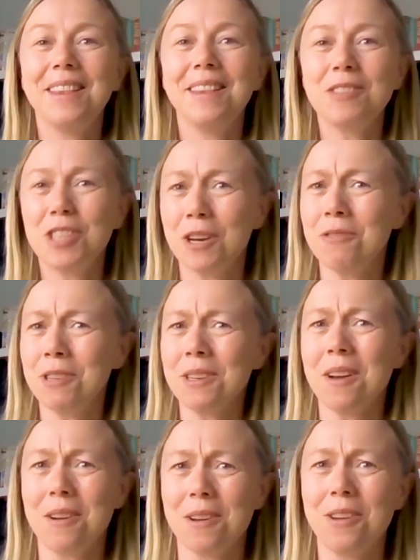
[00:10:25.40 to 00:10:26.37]
Children
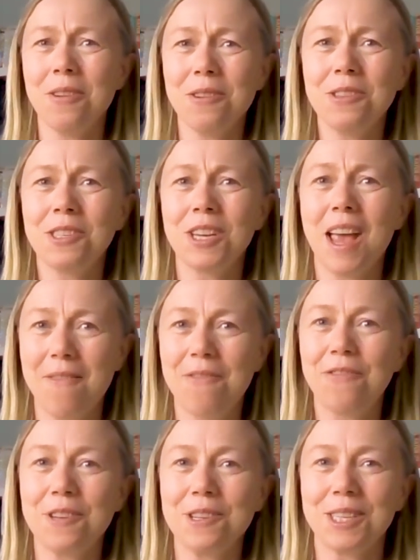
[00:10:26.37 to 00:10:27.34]
are huge
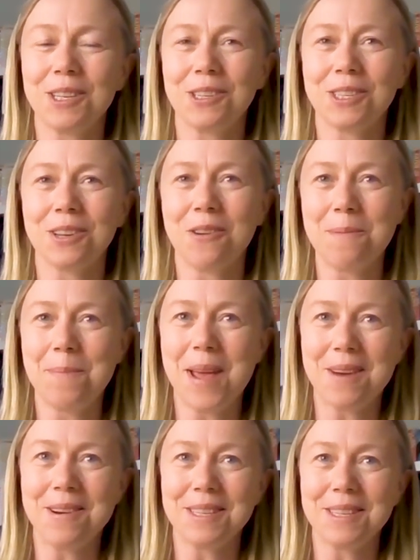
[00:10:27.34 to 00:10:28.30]
influencers on
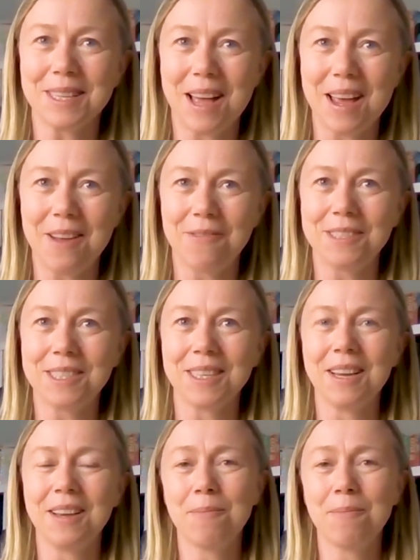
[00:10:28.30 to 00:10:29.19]
parents' lives,